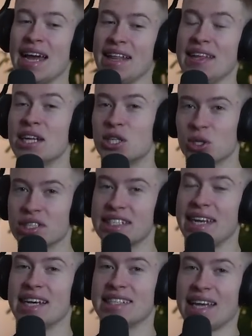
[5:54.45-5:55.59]
And that should
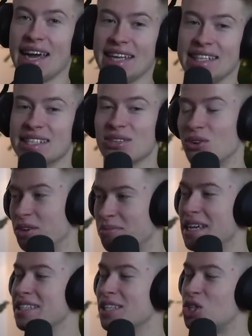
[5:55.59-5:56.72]
send us a Discord
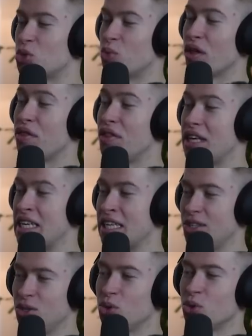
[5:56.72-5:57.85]
message with the
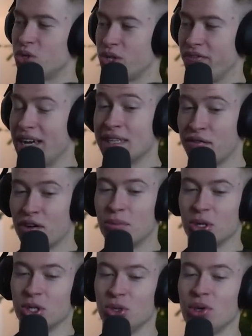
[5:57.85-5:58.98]
new user event from
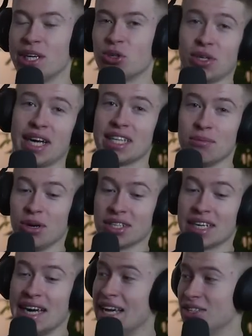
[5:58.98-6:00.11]
our newly created bot.
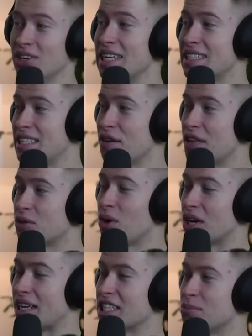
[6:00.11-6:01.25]
So let's see if that
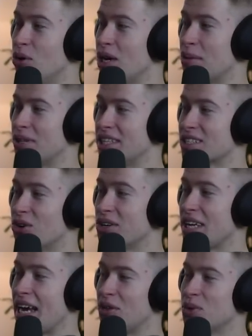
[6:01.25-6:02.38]
worked. Let's pull up the Discord
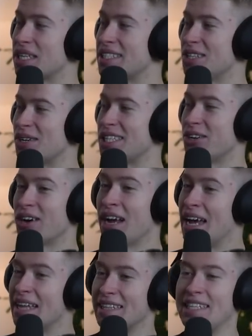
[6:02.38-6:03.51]
and we can see right here,
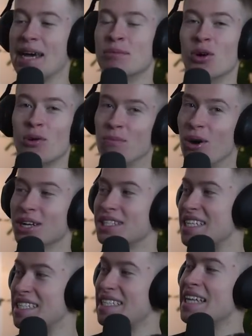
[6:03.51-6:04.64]
demo bot
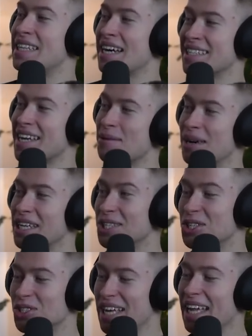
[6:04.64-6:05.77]
sent us a
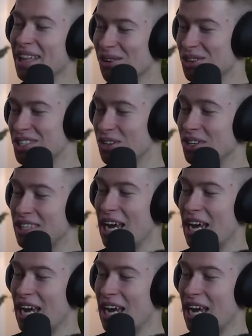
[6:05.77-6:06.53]
message. That looks good.